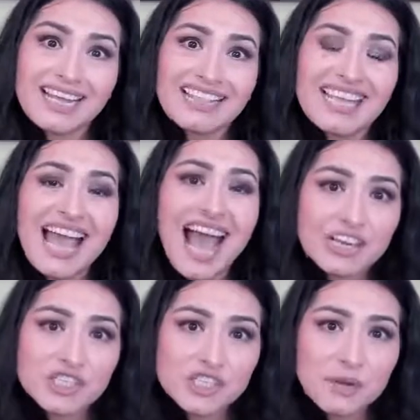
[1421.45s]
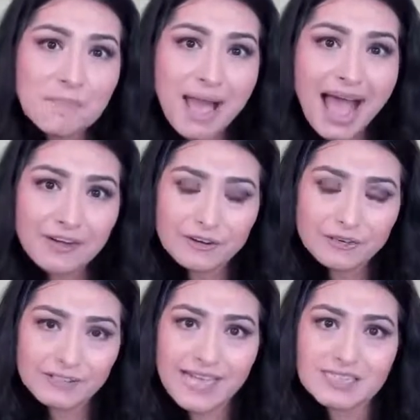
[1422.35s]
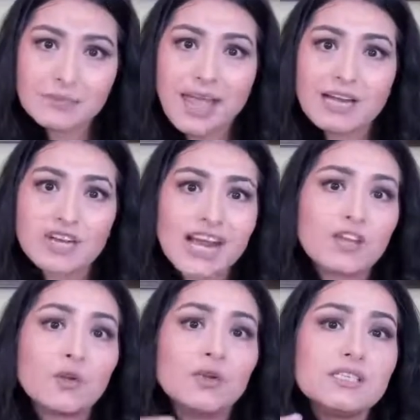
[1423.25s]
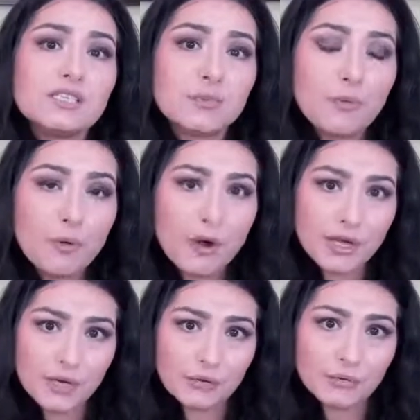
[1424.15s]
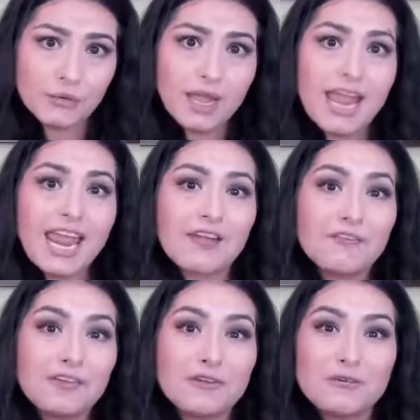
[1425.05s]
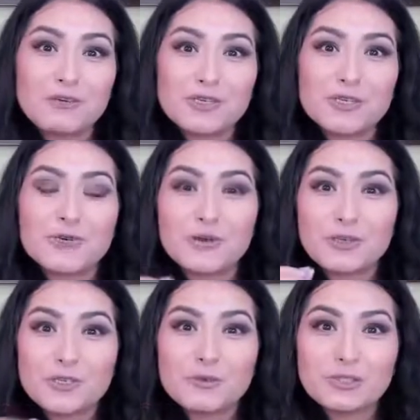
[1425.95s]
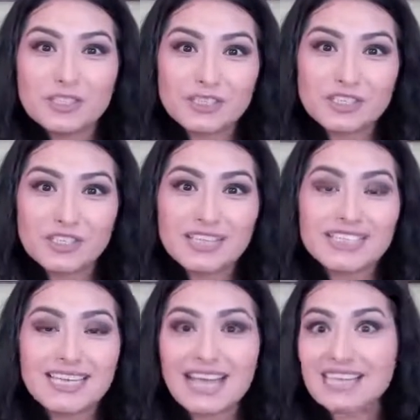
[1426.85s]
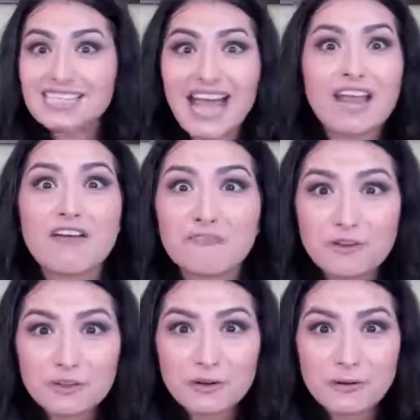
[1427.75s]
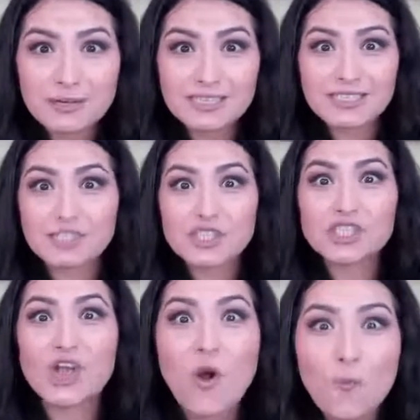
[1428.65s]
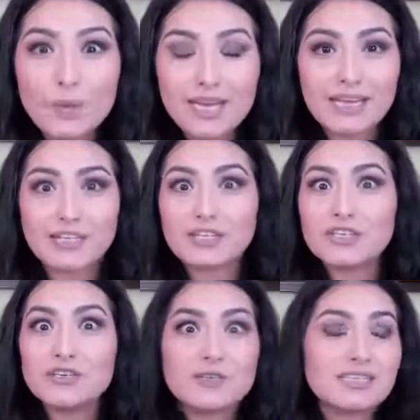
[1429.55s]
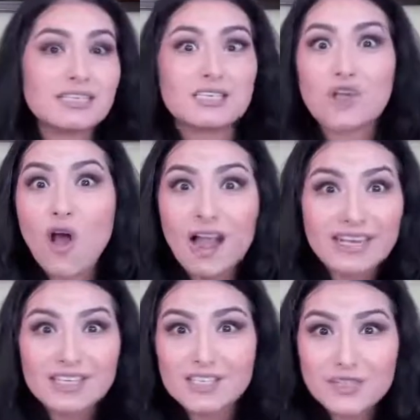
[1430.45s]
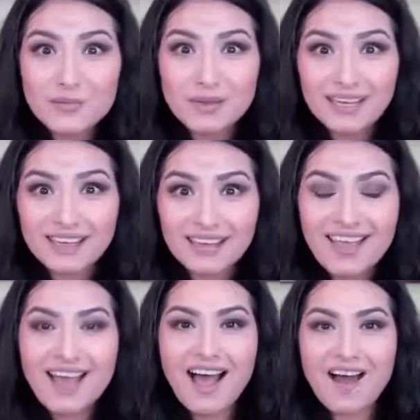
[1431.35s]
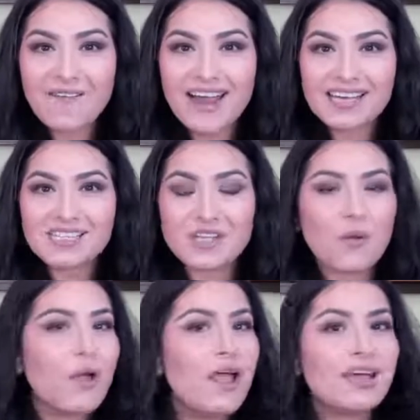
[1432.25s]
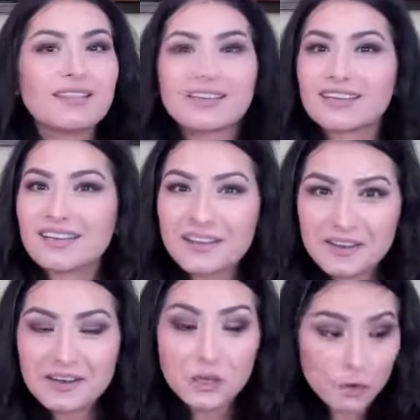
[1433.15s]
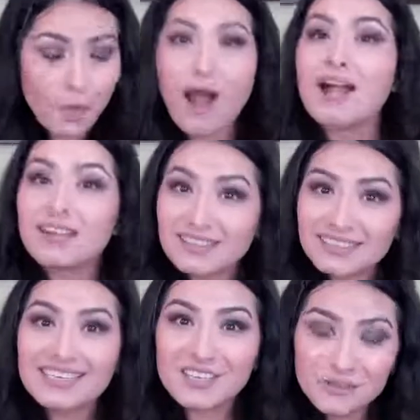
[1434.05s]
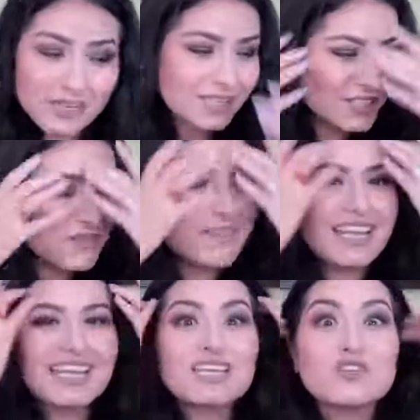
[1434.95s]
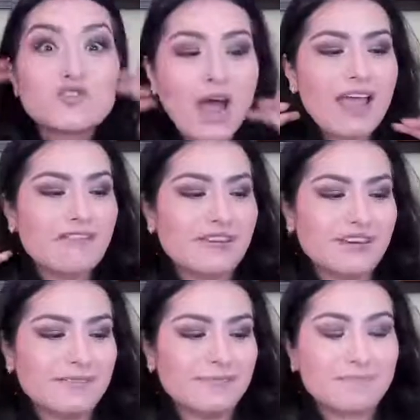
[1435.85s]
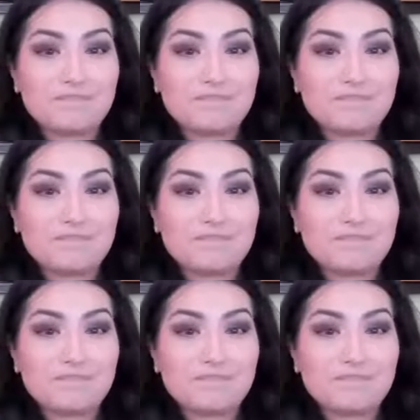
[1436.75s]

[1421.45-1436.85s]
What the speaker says: The action matters. As a manager, I can only support you if you do your due diligence and sign up for the courses, show me, and continuously talking to me. All right. So you need to be driver